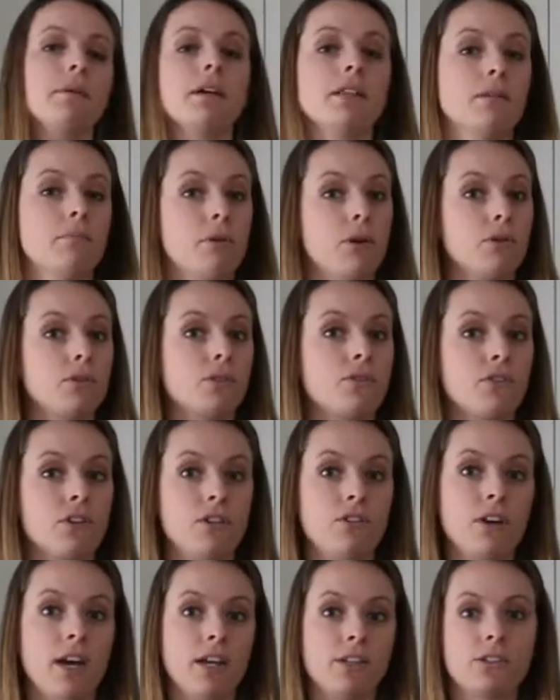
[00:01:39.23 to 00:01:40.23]
post for
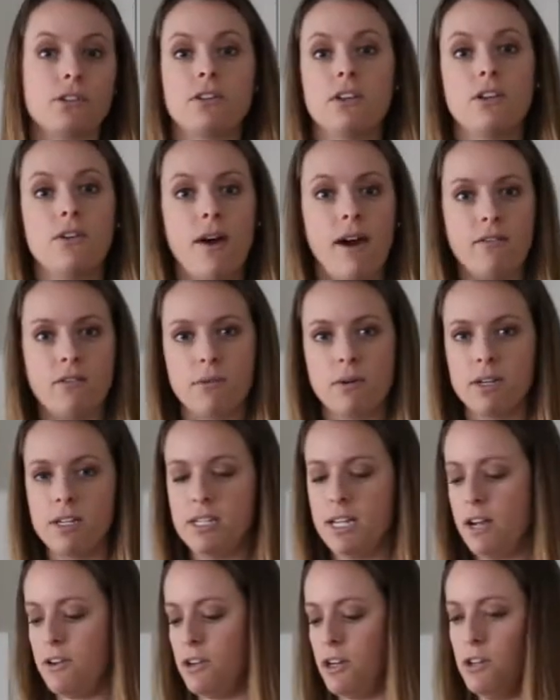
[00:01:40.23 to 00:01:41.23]
you guys so that you have it written
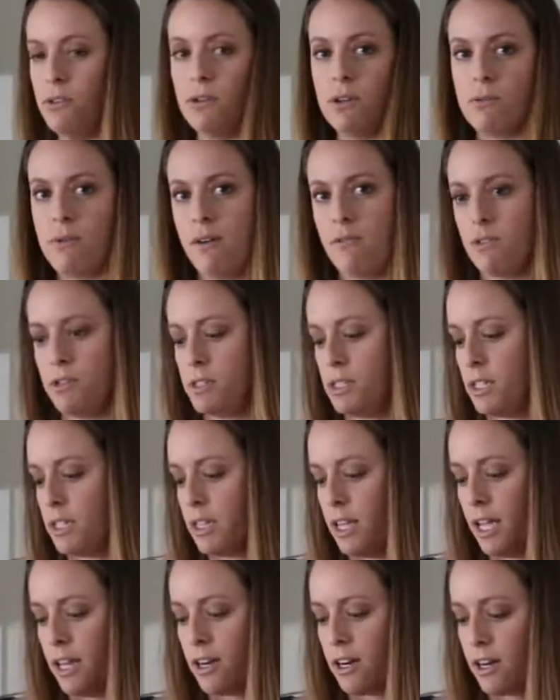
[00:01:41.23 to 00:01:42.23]
down and you can reference it
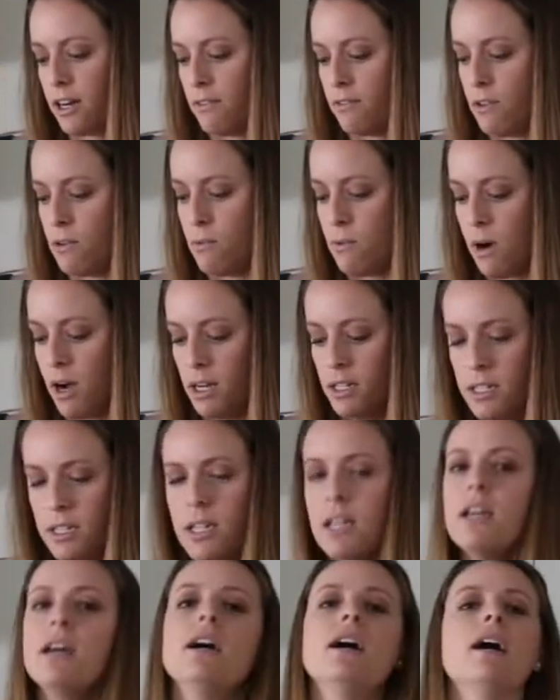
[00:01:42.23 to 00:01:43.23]
later if you want.
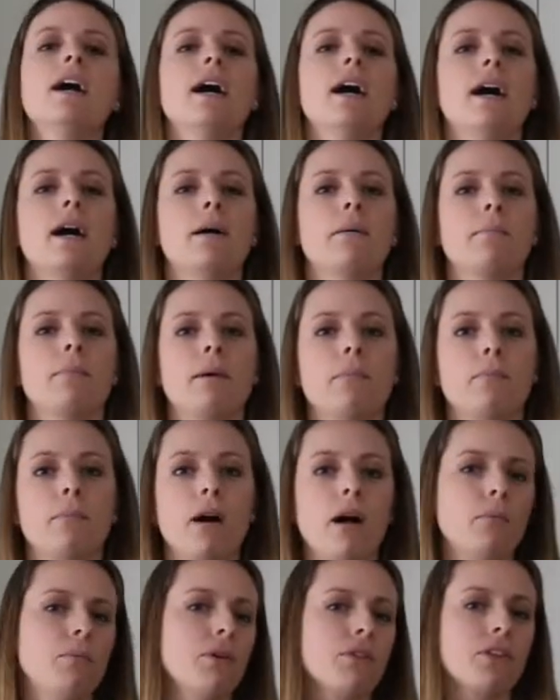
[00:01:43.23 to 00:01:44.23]

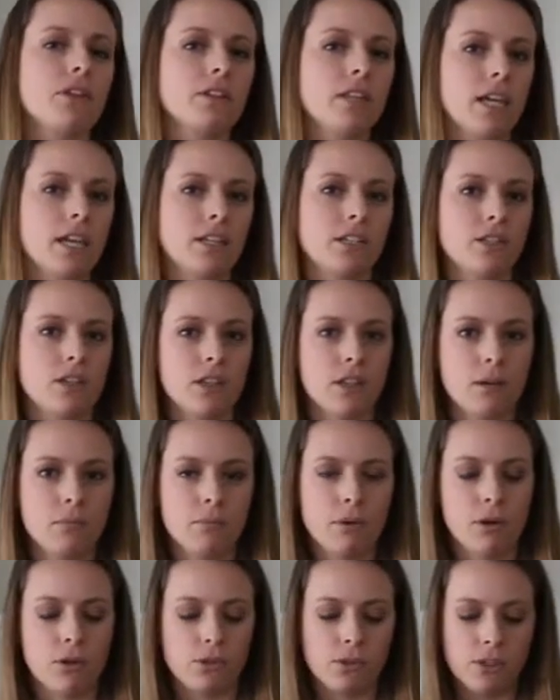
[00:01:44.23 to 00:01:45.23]
I'll put the link to the
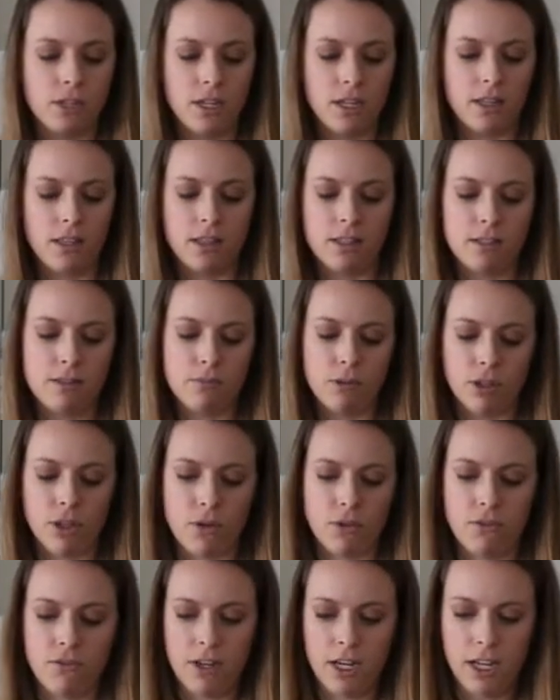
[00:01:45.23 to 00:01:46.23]
post
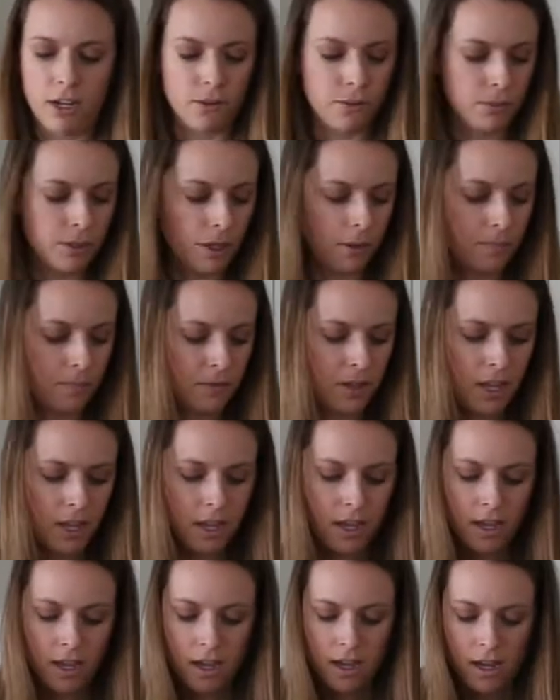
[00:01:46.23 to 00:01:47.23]
below the video. So,
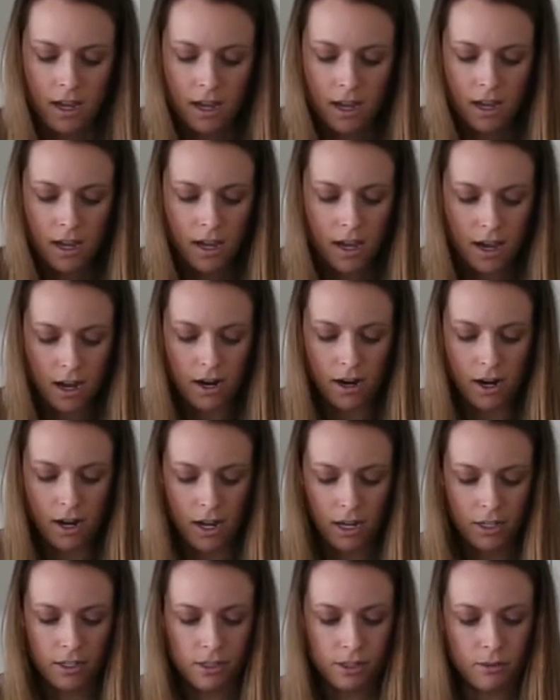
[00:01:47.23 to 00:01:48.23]
all
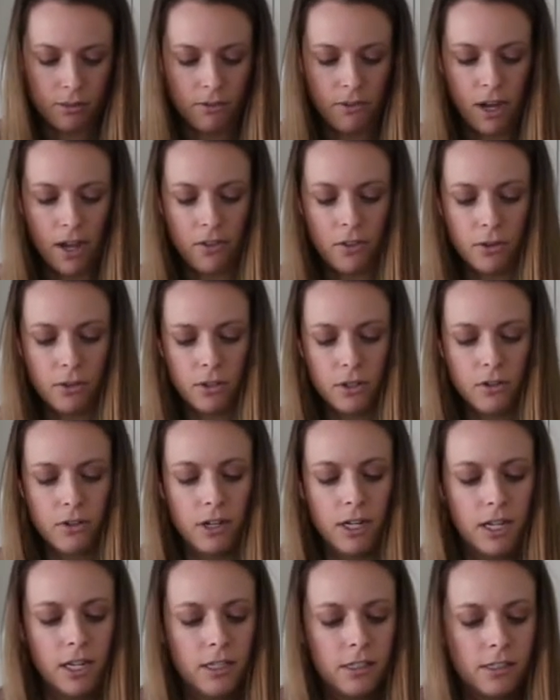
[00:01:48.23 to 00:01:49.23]
right, so we've got those
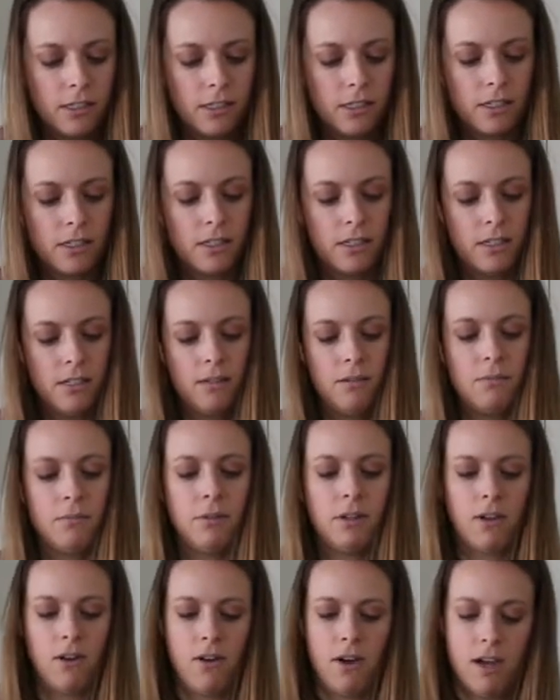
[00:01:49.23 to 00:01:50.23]
ingredients.
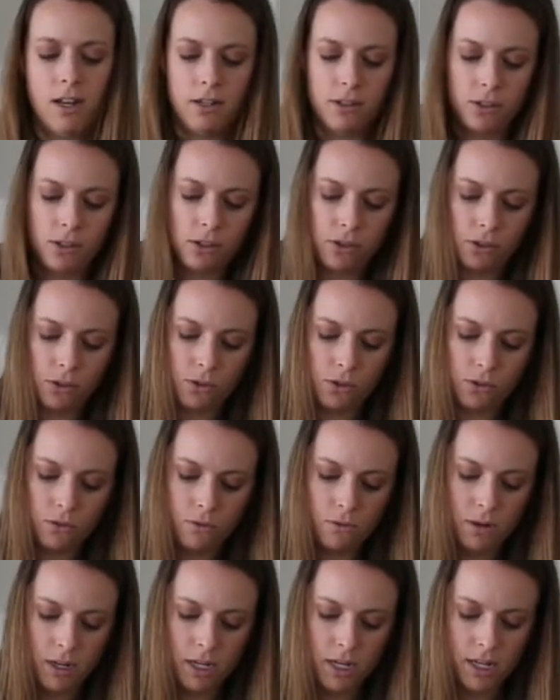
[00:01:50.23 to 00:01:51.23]
I'm going to go ahead and
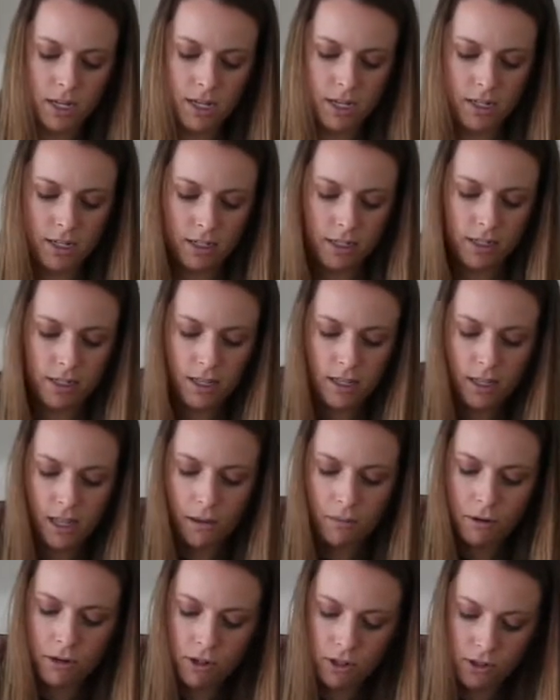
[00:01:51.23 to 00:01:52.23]
squeeze the
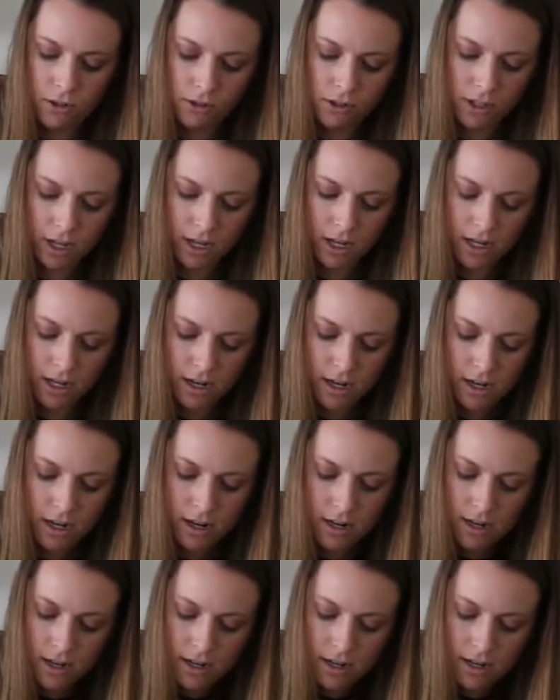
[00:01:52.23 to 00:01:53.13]
lemon juice out of here.